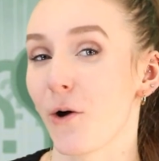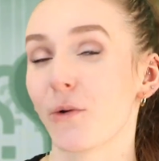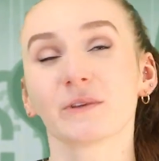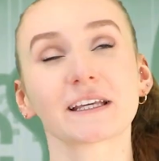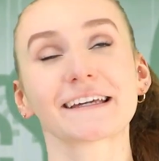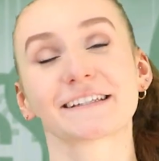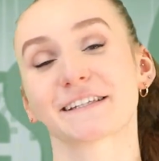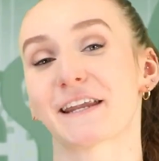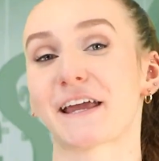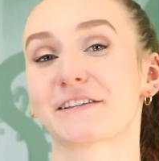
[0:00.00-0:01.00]
only in
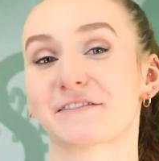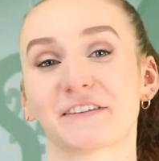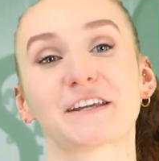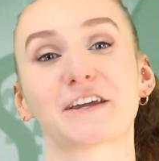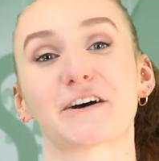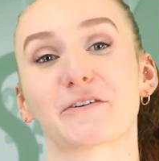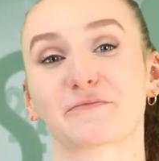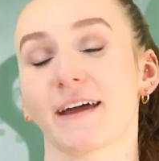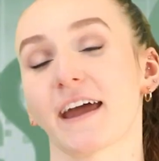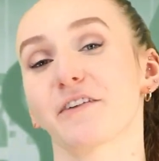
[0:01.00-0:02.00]
today's video.
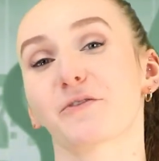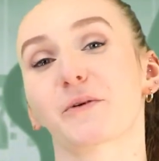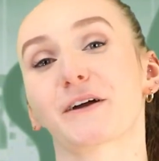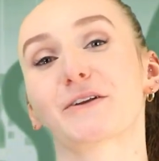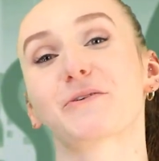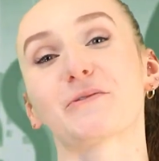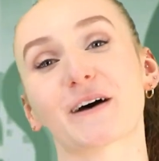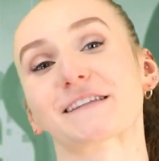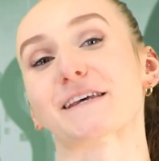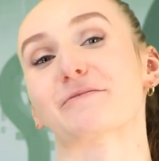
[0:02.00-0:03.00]
Hey everyone,
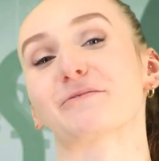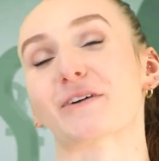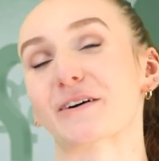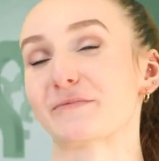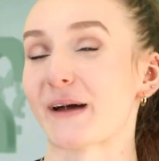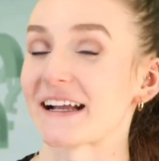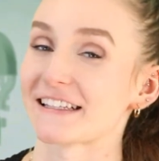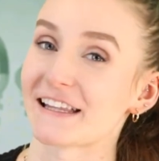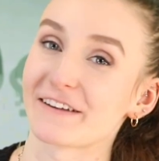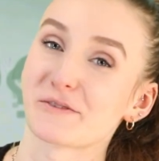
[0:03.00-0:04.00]
what's up and welcome back
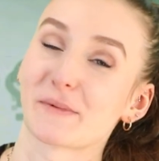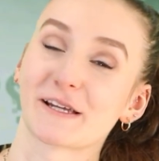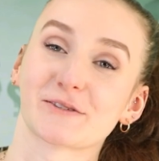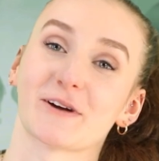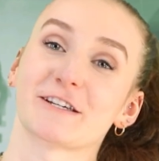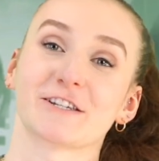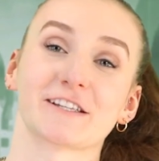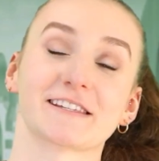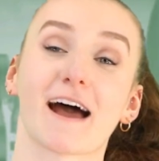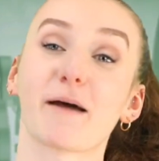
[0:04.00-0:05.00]
to Life's Biggest
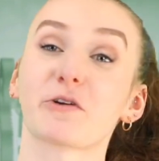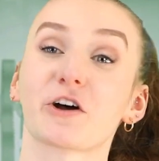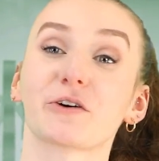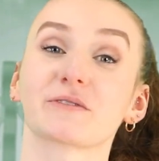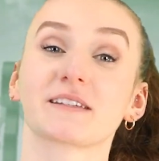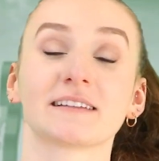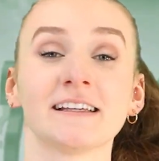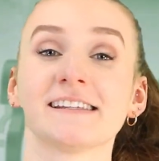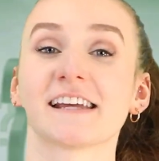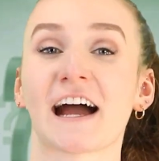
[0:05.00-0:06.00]
Questions. I'm your host,
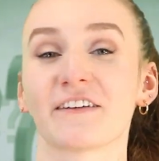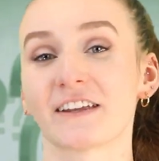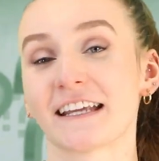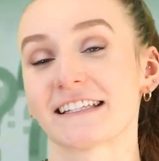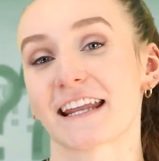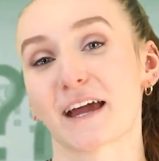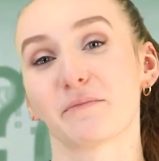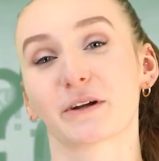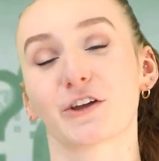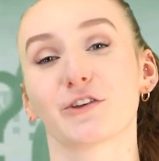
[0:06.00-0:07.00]
Lindsay Ivan, and today
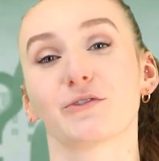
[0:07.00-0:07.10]
I'm bringing